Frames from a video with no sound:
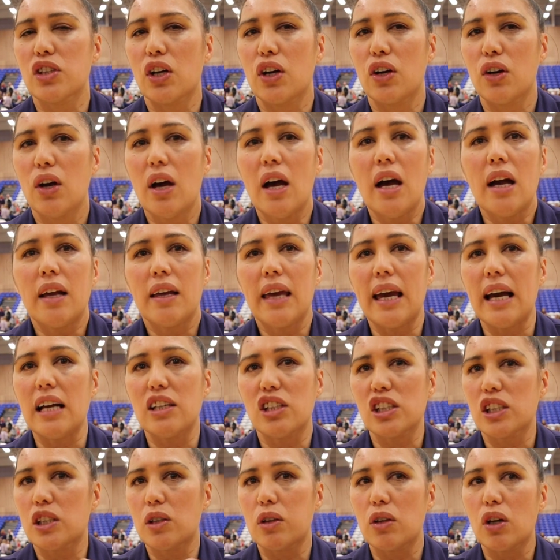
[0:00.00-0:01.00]
So yeah,
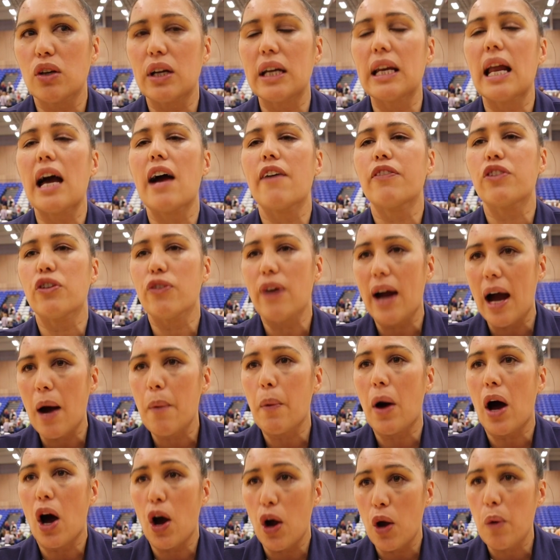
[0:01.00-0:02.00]
just looking after our
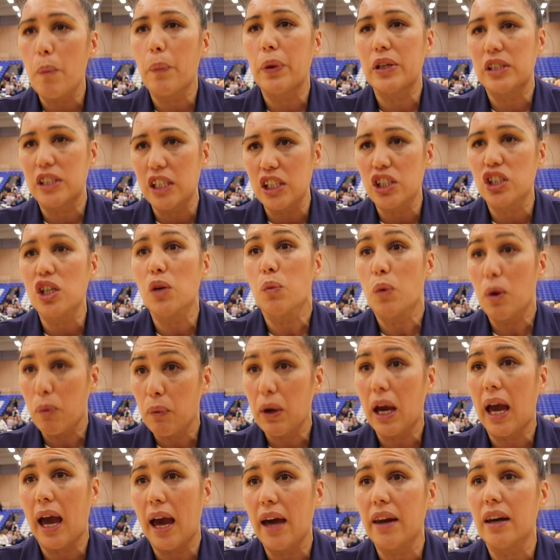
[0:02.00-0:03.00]
own possession when
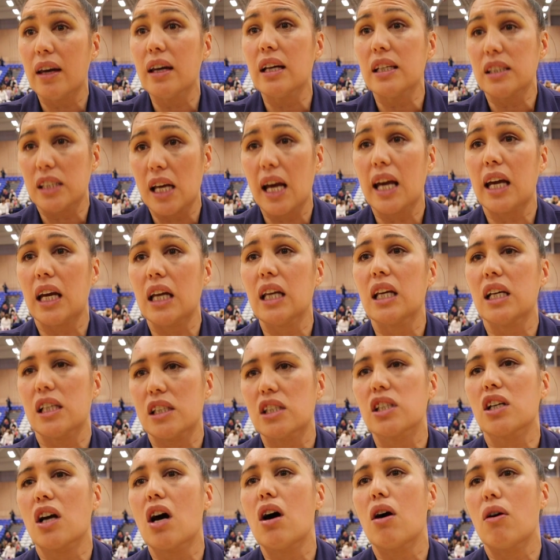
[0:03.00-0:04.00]
we had it and taking
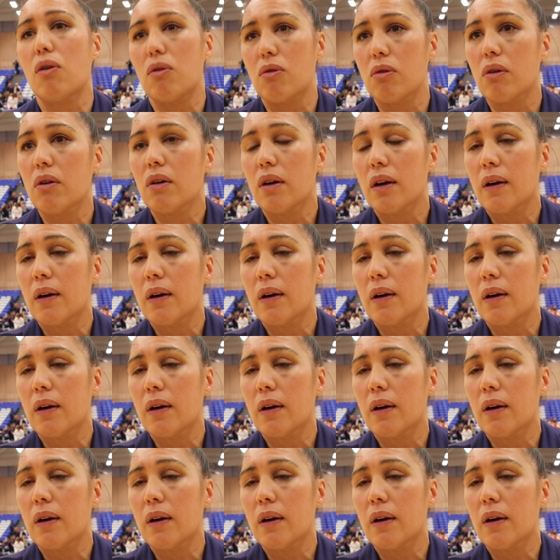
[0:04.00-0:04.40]
it to goal.